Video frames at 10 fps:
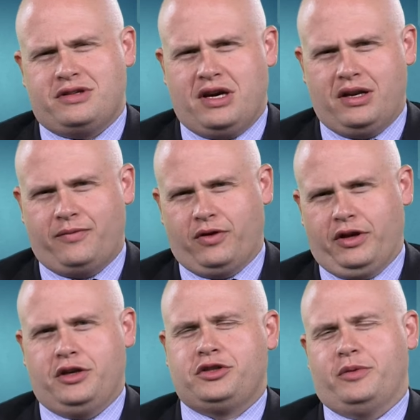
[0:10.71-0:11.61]
sign up for
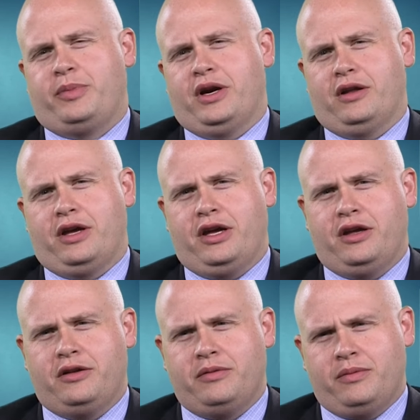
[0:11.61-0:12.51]
Leadership
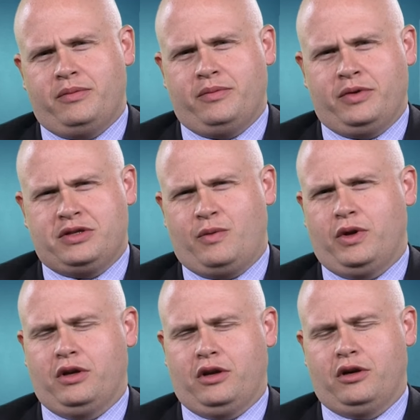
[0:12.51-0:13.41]
Pearland because I
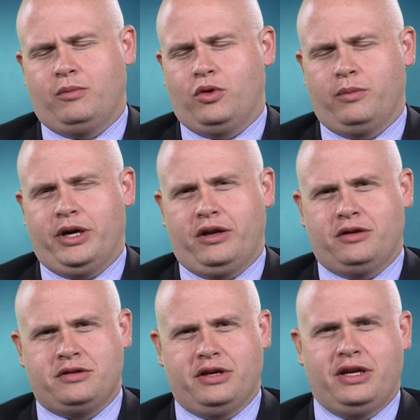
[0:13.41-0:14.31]
wanted to learn more about
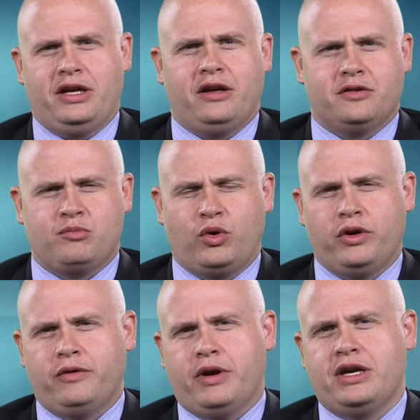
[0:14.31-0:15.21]
our city. I was
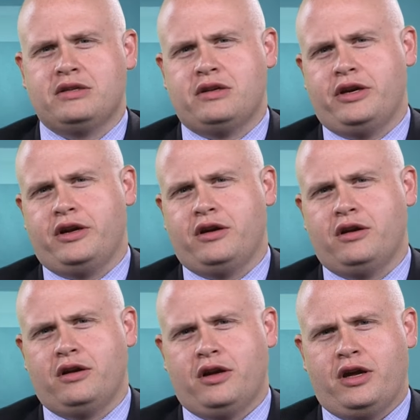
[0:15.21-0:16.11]
born and raised
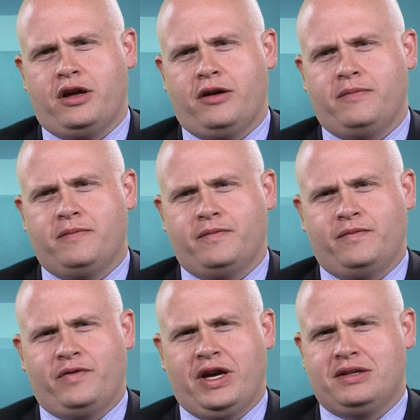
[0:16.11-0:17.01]
here, uh,
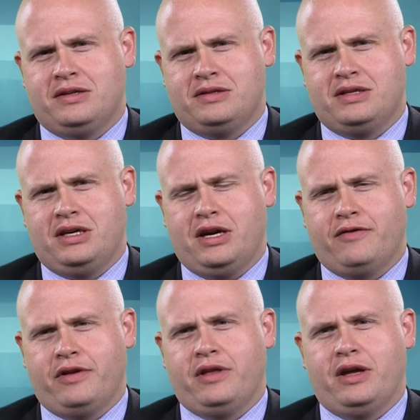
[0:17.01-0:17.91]
got to see
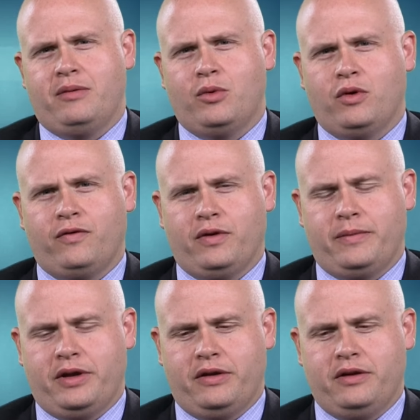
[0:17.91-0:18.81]
everything more
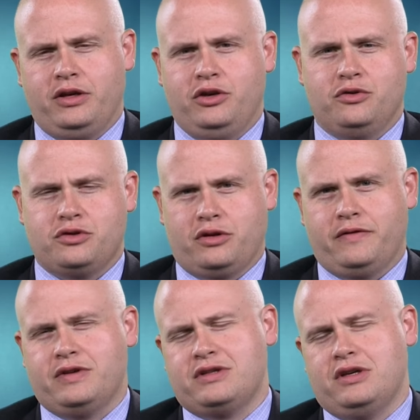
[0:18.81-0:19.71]
from the, the user
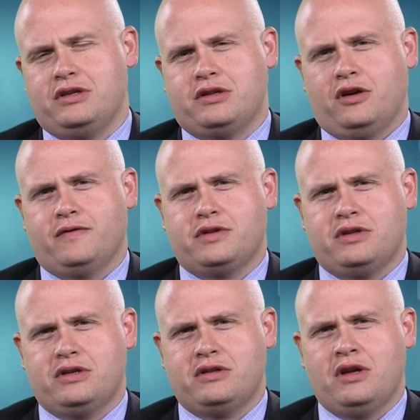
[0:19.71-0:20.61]
of the city
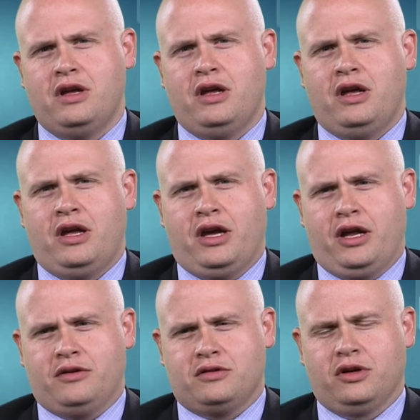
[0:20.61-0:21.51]
services, and
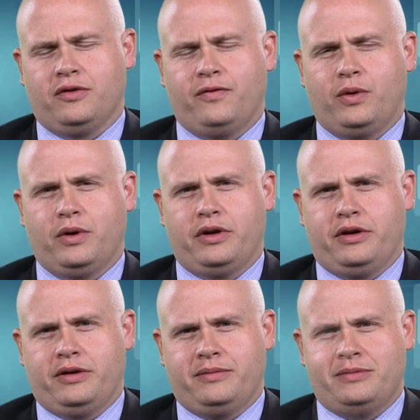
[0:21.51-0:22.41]
I was looking forward
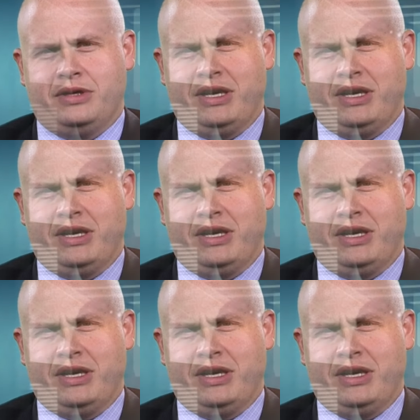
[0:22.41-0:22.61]
to, to